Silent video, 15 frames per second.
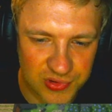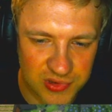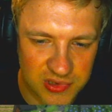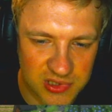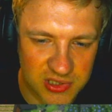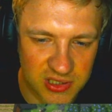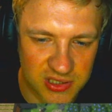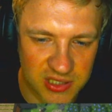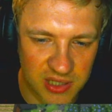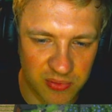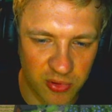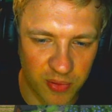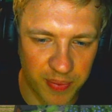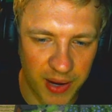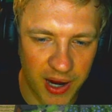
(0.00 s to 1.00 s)
It's going to take more
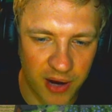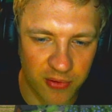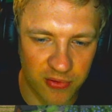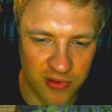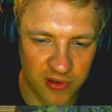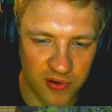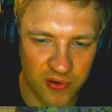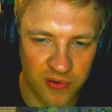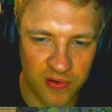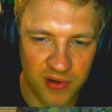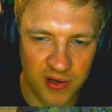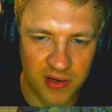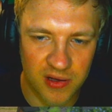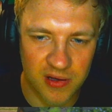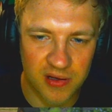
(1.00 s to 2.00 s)
power, though.
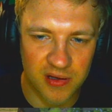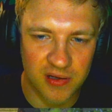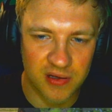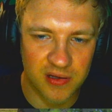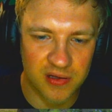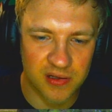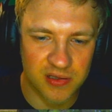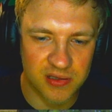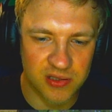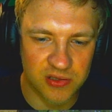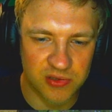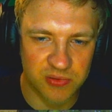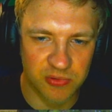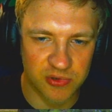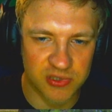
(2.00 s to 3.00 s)

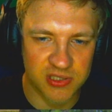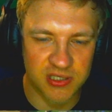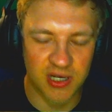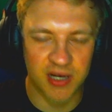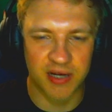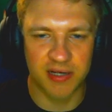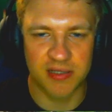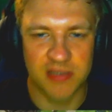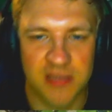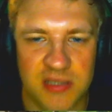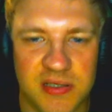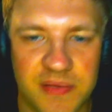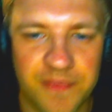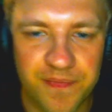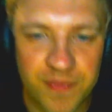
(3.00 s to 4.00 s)
Use more
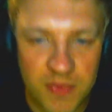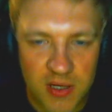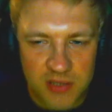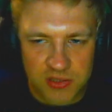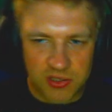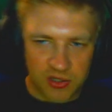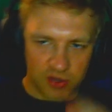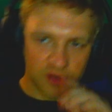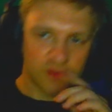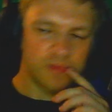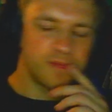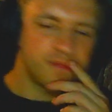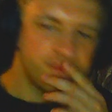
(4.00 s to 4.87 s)
science. So